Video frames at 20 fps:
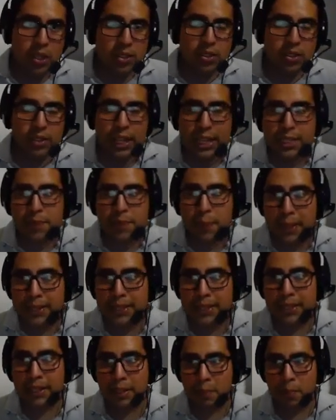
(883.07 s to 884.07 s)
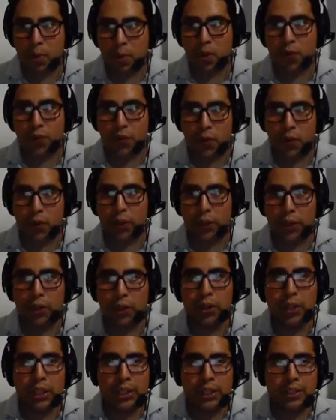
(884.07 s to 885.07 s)
so that's basically portfolio
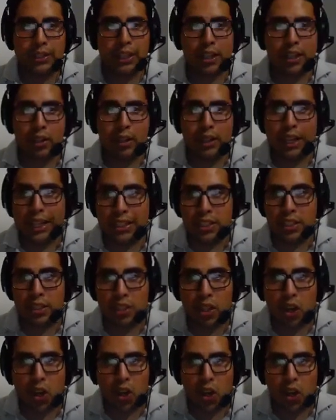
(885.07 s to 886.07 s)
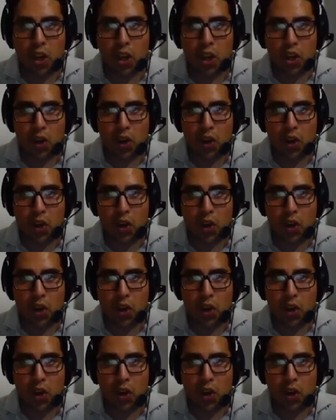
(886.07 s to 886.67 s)
the collection of